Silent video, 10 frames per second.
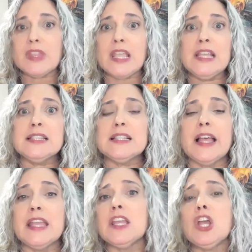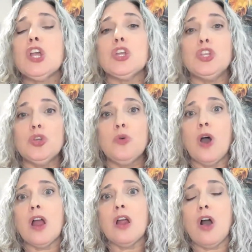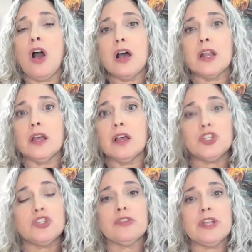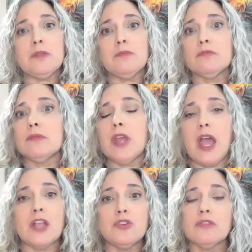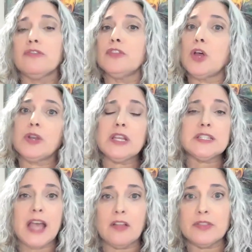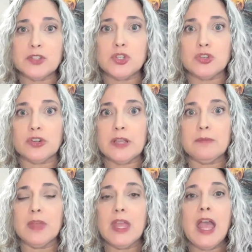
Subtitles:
It's like you are on a stream and you're floating down this stream